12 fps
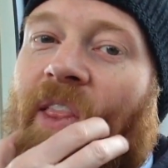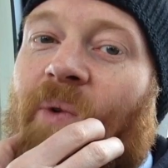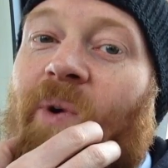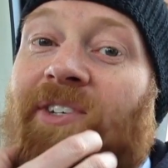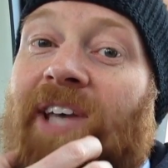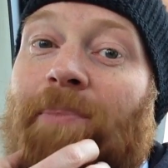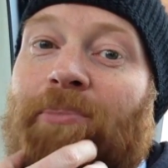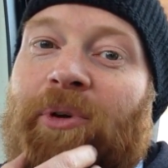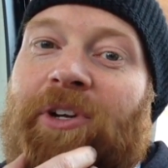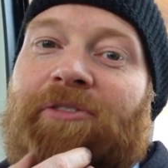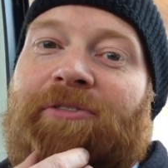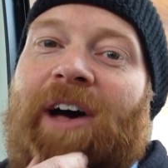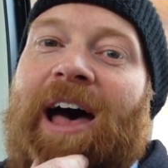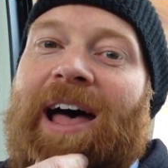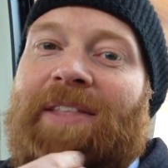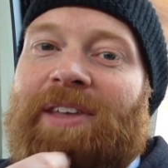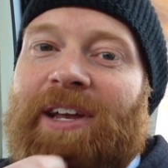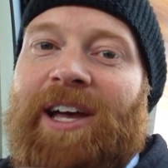there was that brief
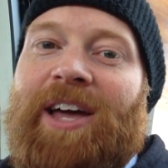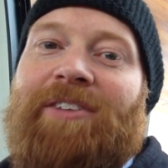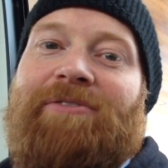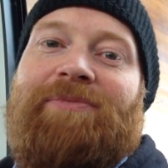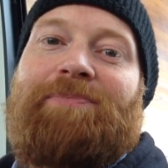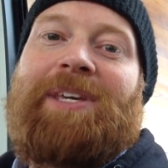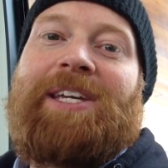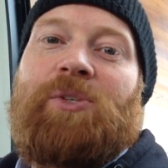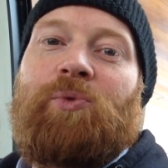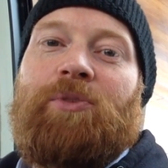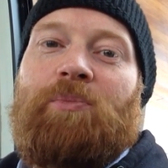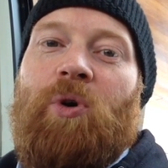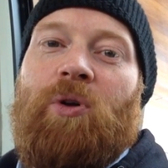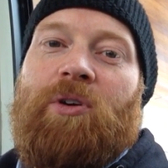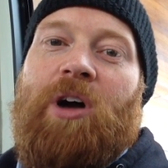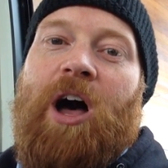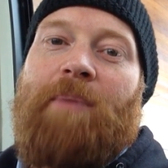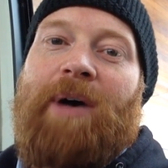fad that kind of peaked with Mortal
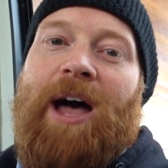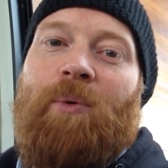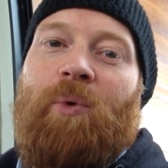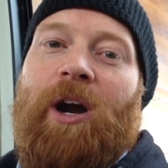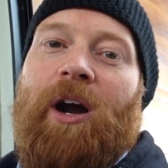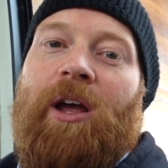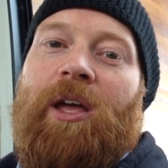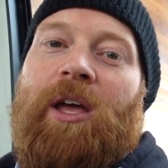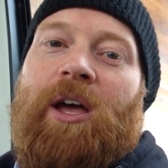Kombat where